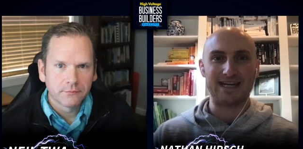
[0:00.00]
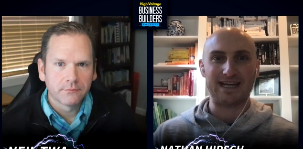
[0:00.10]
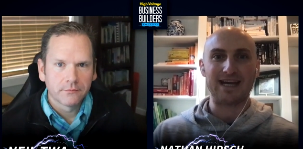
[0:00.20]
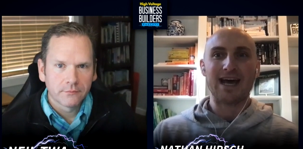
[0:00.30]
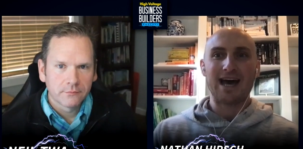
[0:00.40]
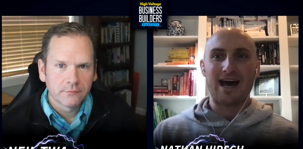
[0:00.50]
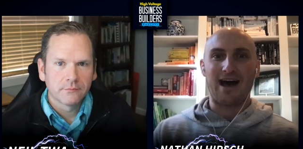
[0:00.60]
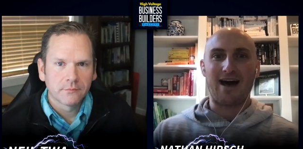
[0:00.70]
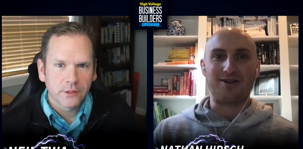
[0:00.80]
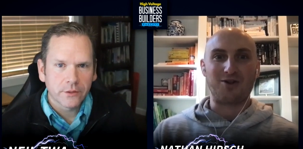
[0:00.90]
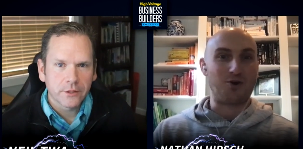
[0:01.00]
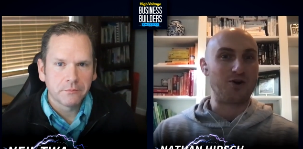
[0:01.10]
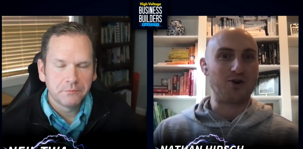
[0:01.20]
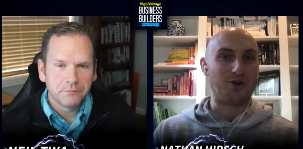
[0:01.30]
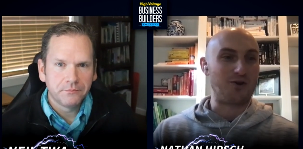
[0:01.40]
Speaker 1: and uh,
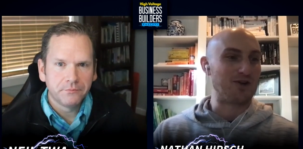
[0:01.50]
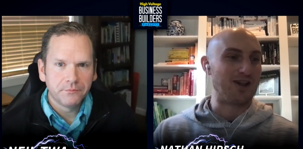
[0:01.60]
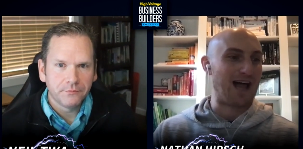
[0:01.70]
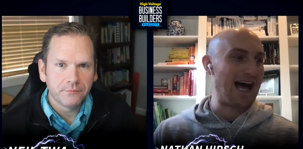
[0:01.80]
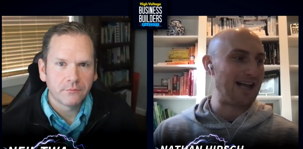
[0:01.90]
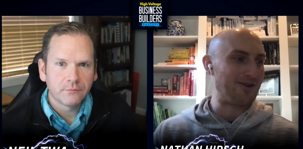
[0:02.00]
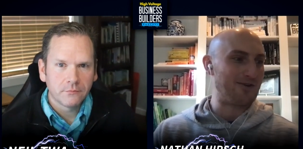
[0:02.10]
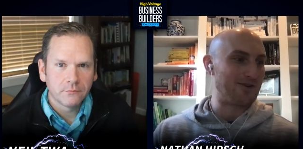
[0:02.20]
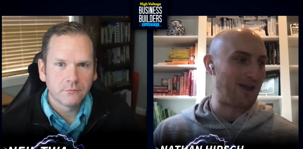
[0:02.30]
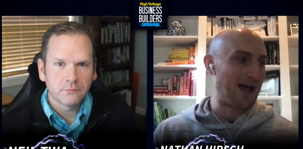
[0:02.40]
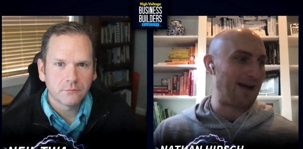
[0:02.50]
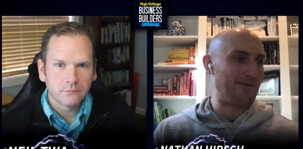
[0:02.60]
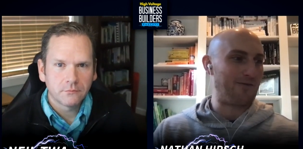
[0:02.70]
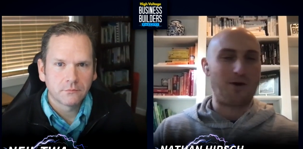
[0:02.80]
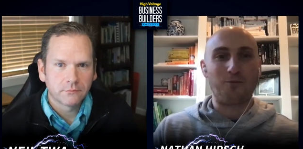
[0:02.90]
learned learned a lot, learned a
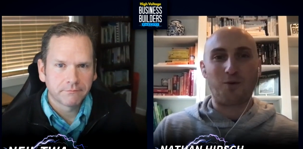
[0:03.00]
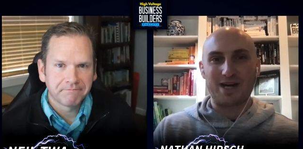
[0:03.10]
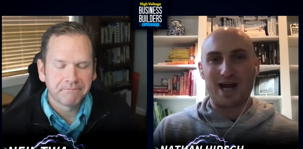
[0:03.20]
lot of what, what